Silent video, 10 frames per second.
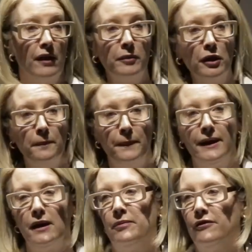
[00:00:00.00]
I'm going to
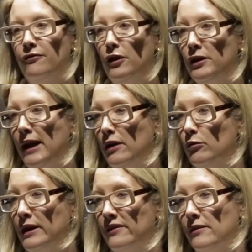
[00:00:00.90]
pick up the phone
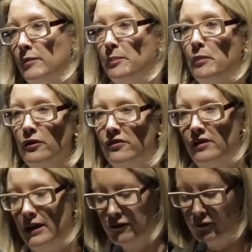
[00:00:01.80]
and ring some of the
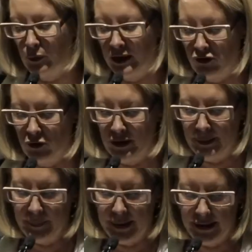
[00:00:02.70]
most
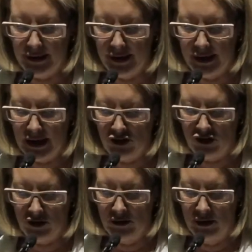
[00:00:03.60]
influential men in the
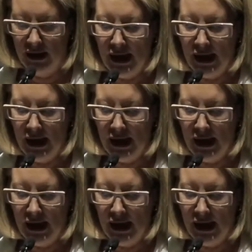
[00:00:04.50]
nation.